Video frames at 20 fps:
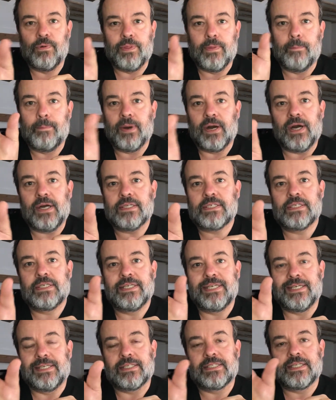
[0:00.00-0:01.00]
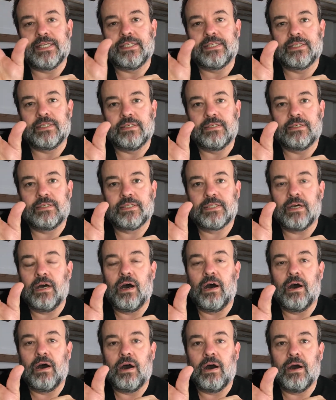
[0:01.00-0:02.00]
the but in a sentence
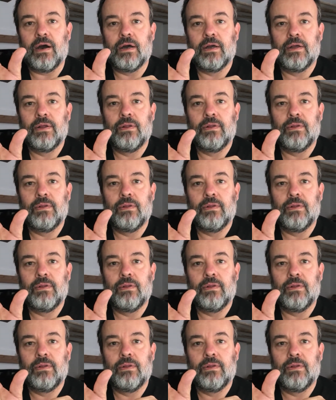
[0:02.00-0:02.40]
are